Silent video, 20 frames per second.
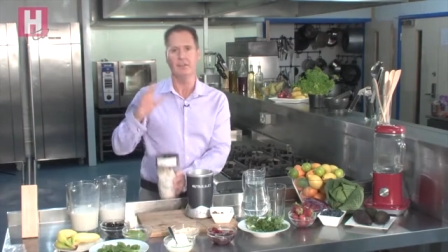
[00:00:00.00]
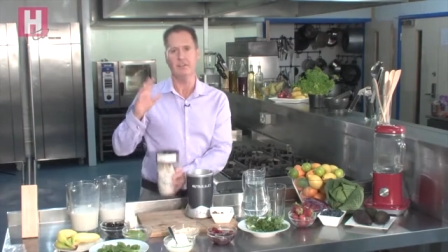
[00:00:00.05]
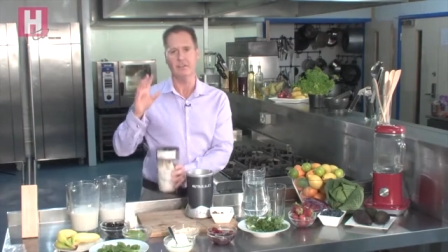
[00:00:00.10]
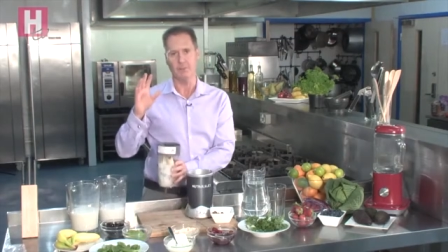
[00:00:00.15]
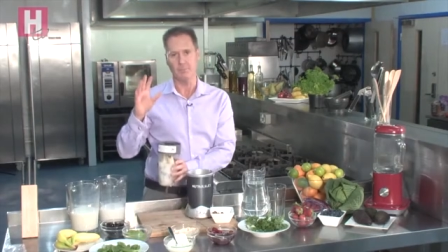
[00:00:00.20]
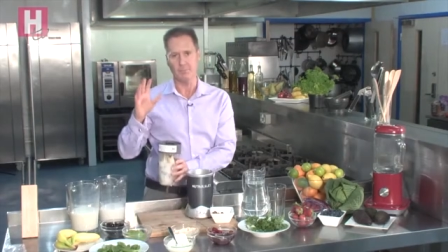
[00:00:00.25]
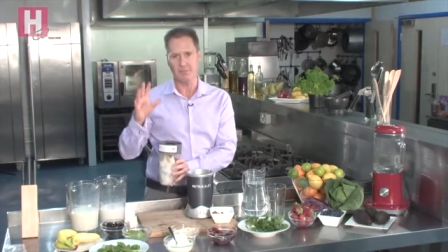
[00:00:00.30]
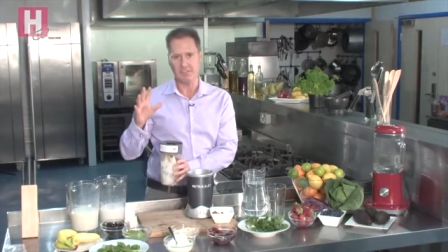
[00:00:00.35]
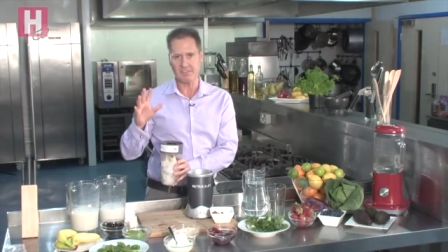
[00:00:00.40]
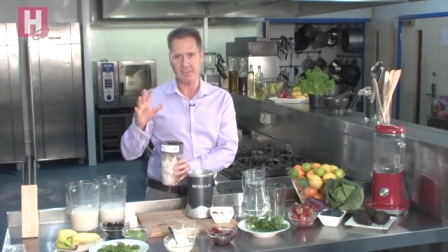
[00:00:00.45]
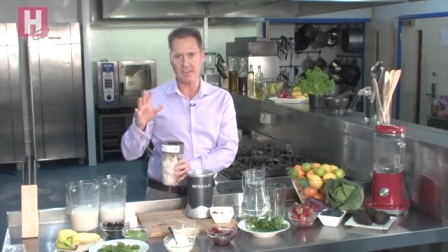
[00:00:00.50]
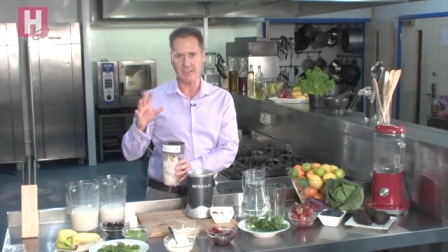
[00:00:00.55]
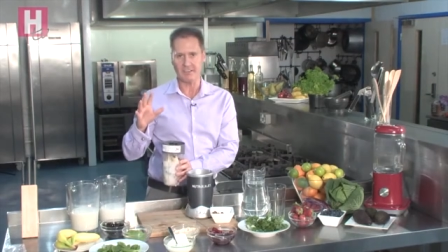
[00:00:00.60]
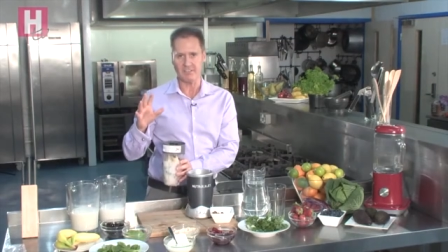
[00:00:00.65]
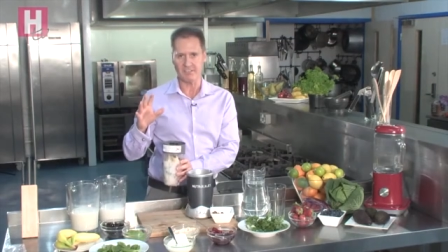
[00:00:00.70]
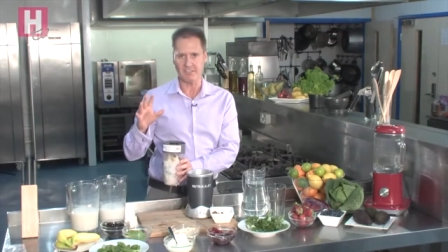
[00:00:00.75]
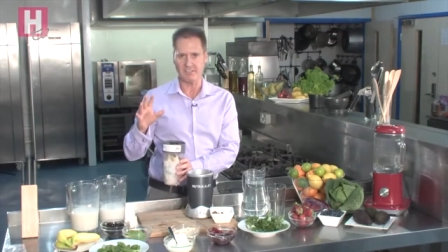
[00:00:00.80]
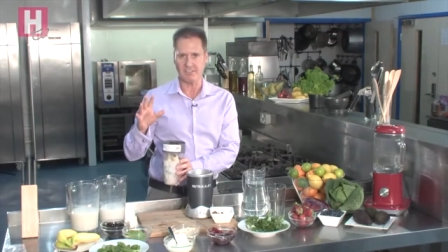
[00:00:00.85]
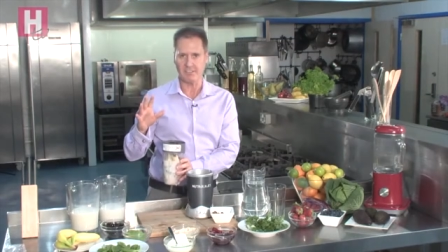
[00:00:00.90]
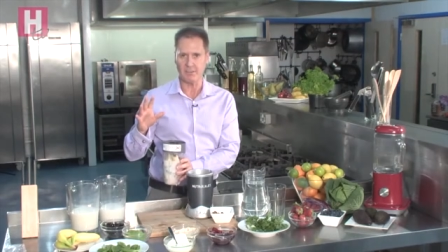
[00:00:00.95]
don't be scared
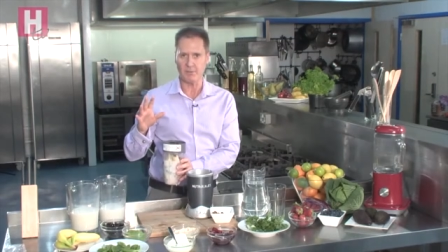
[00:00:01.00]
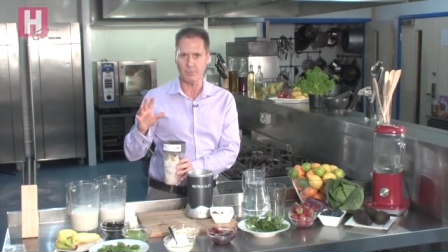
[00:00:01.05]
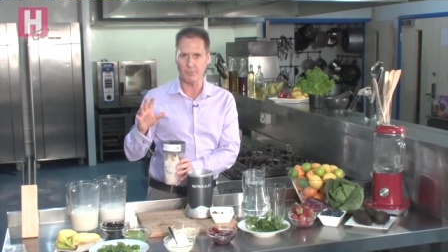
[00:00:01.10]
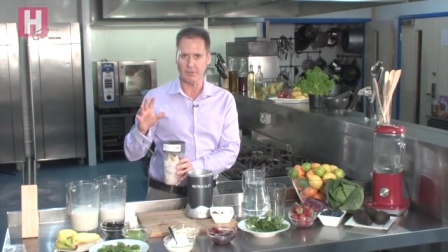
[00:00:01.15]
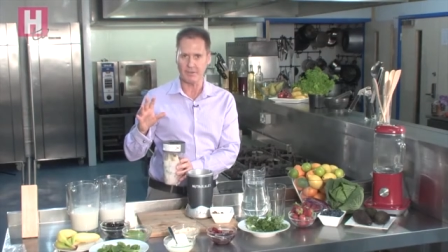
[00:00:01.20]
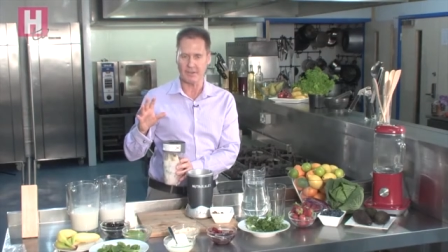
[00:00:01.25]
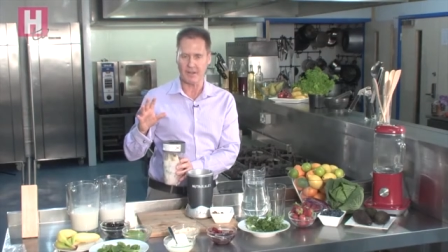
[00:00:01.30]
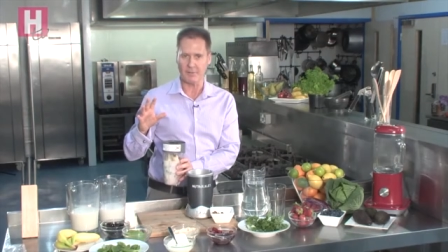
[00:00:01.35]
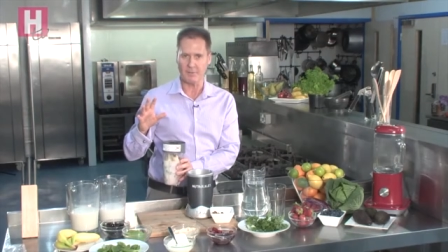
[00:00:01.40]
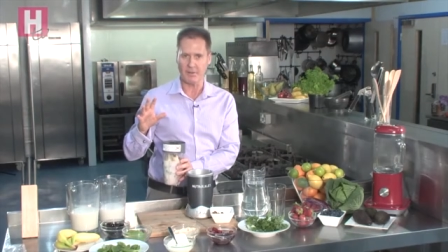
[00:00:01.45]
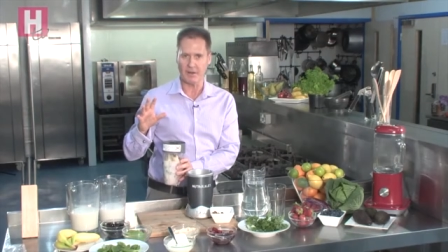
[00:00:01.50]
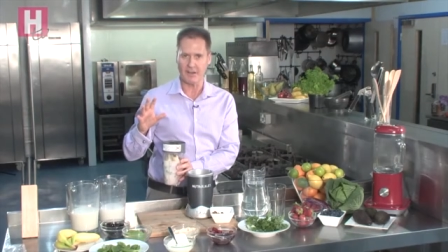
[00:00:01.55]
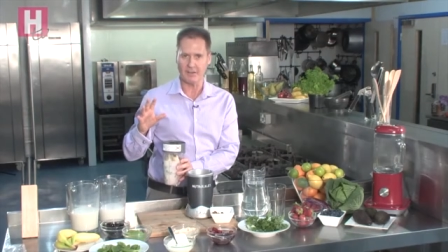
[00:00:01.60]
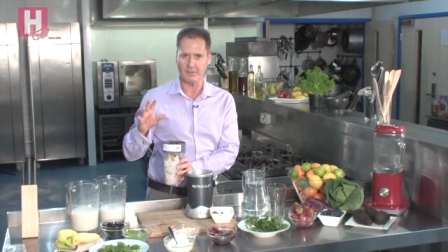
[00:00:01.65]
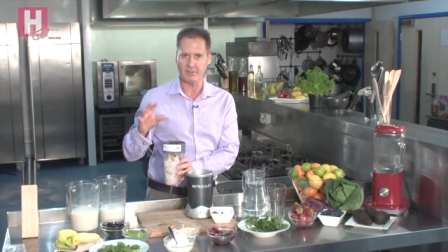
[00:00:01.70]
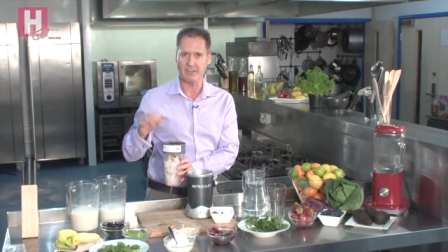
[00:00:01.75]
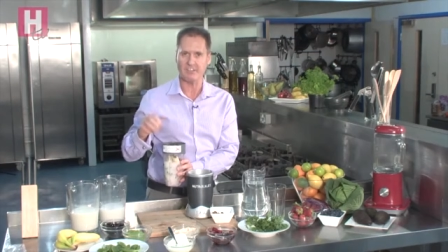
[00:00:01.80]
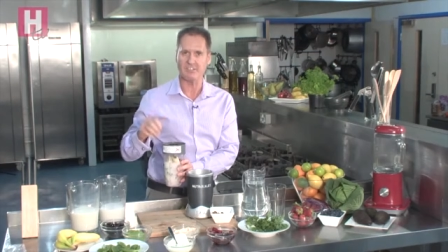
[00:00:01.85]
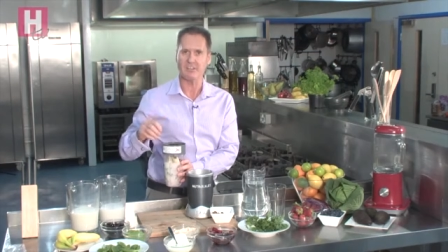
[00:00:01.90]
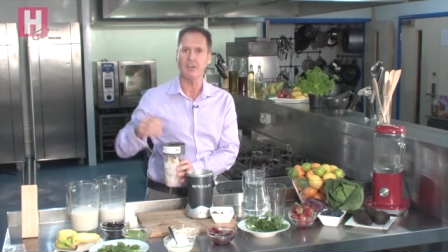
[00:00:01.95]
because I said the word
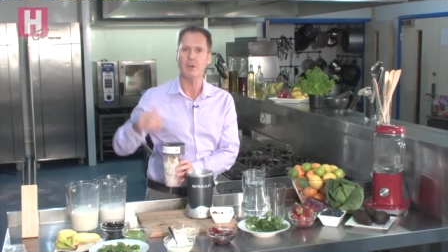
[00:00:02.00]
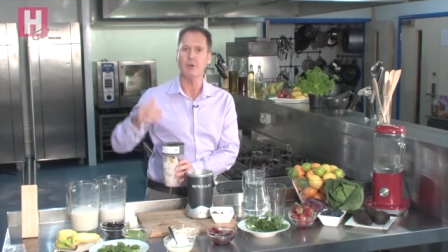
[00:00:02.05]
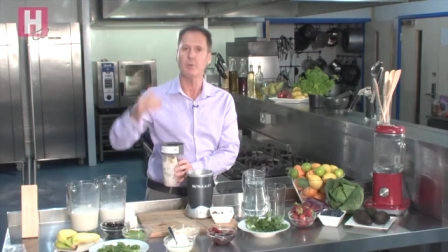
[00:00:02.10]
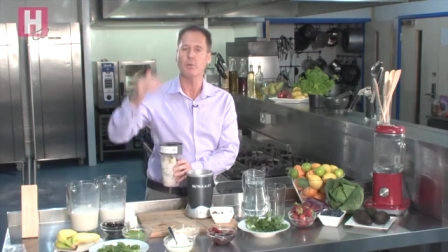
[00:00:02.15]
carbohydrates.